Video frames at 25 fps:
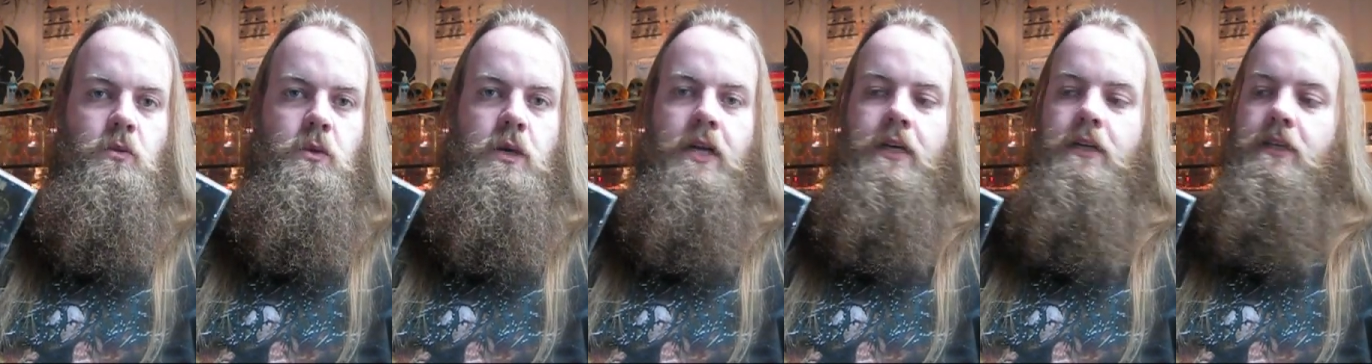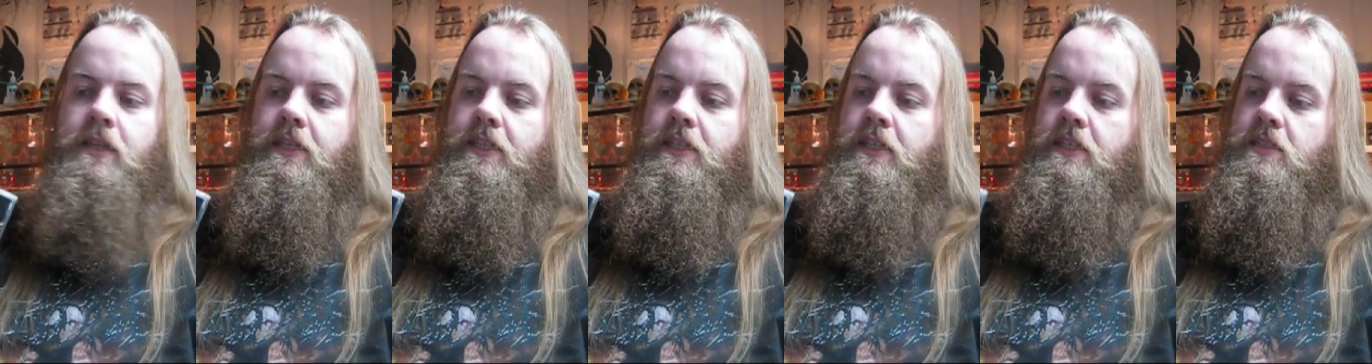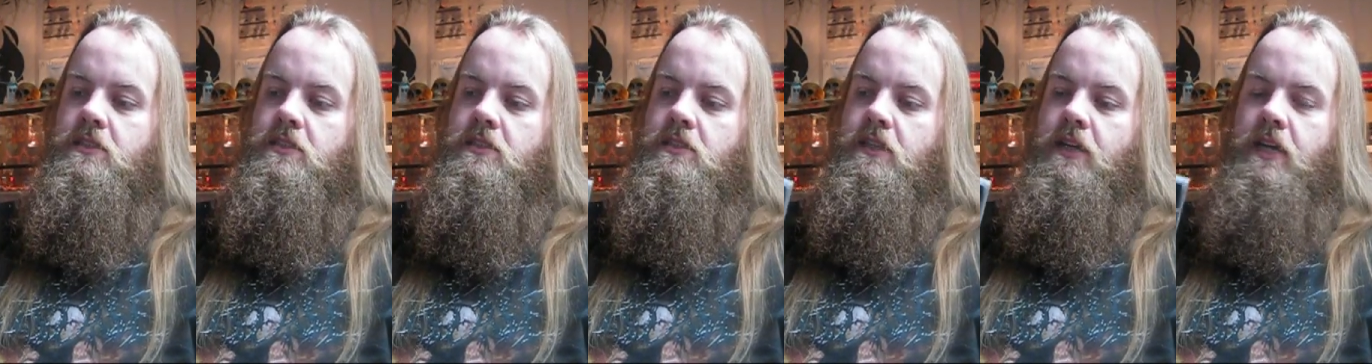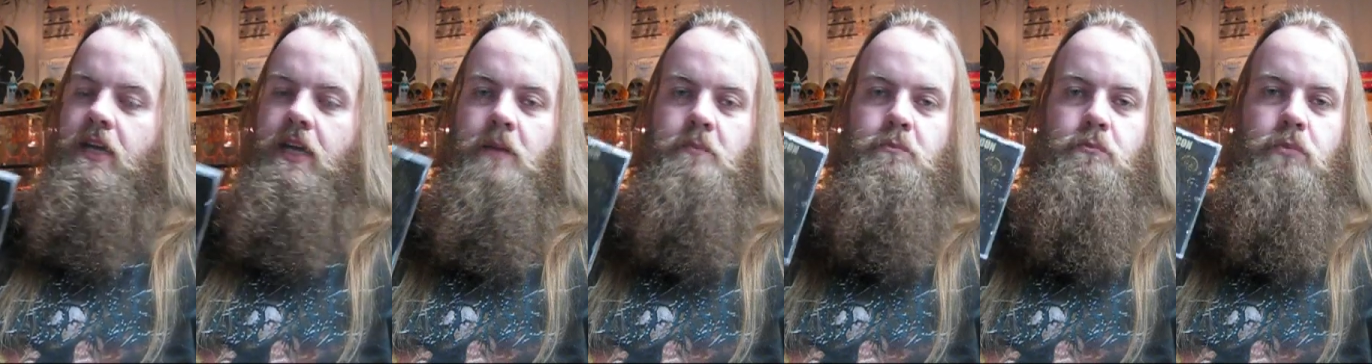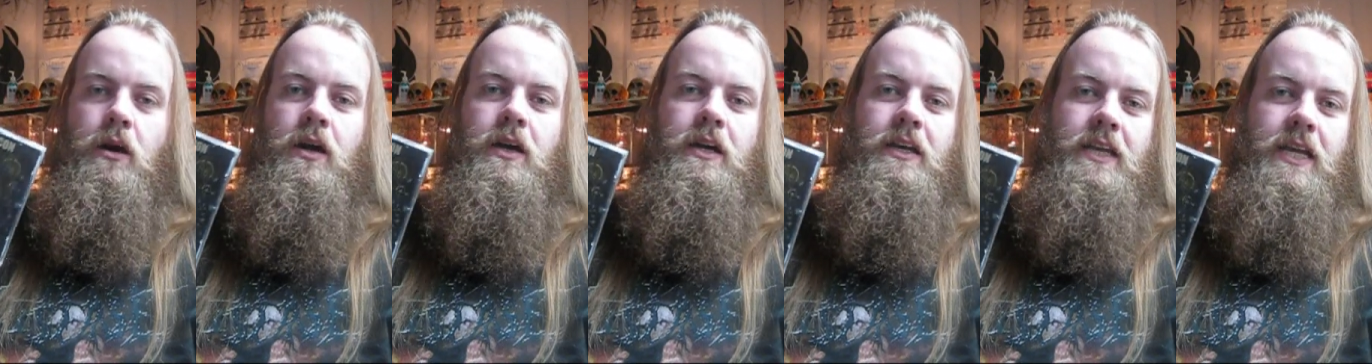while and it's I
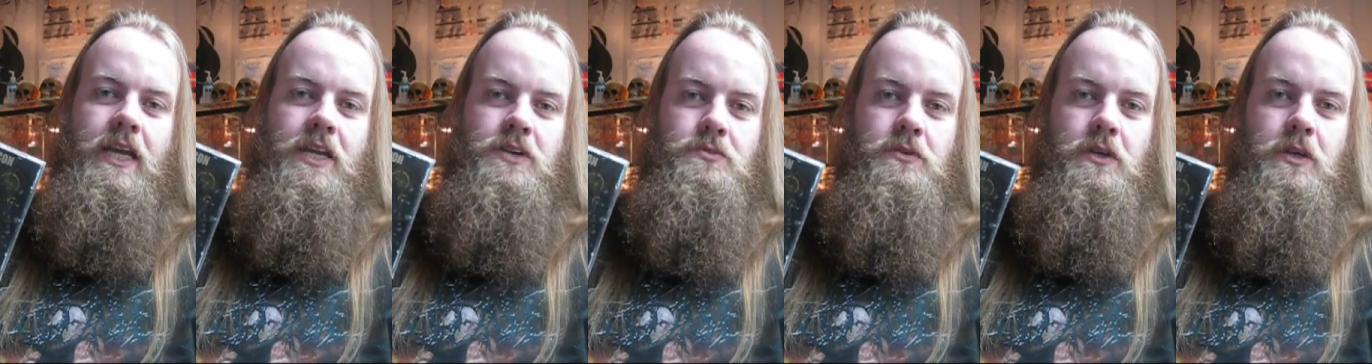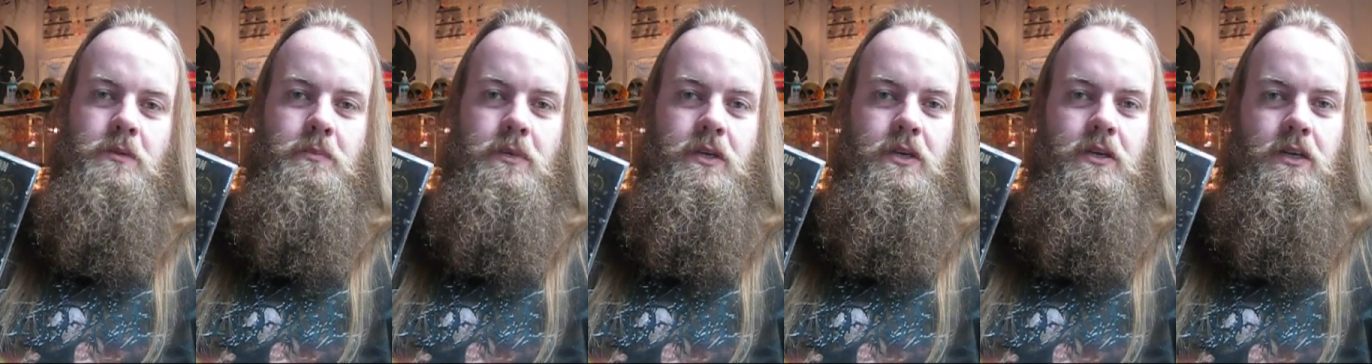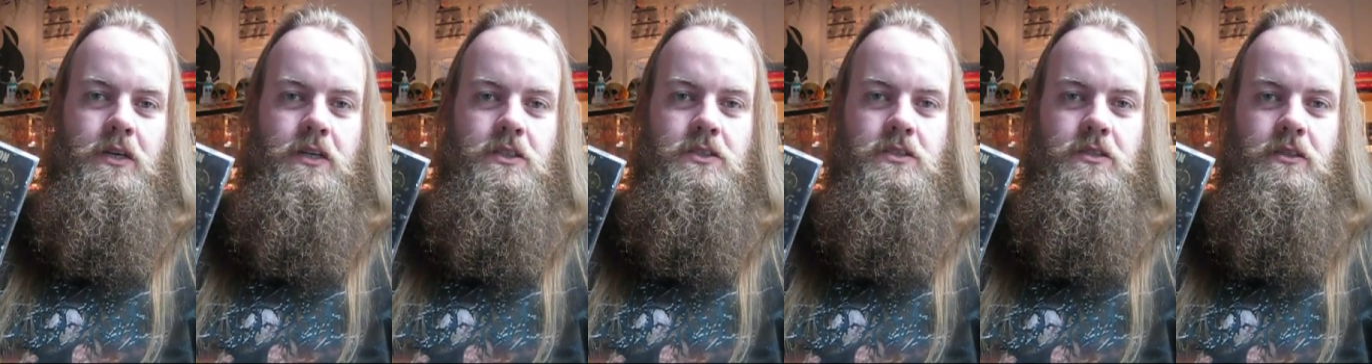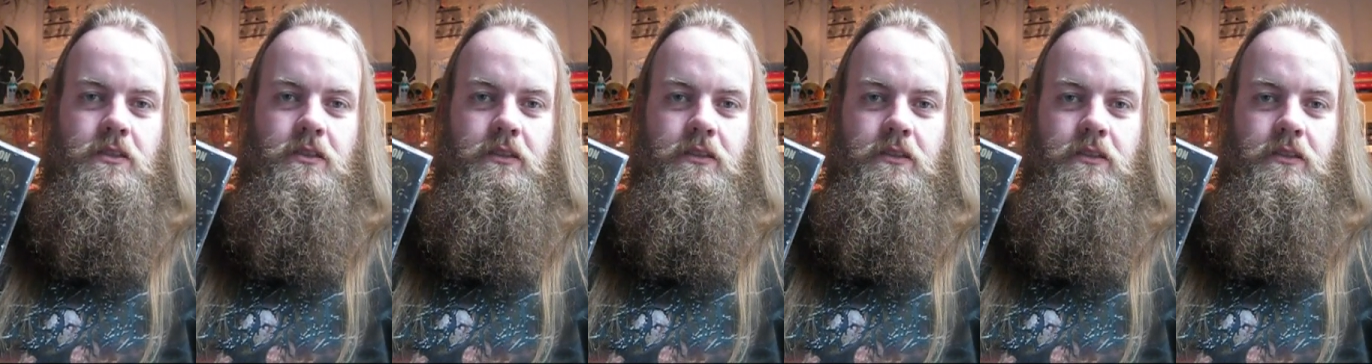bought it actually because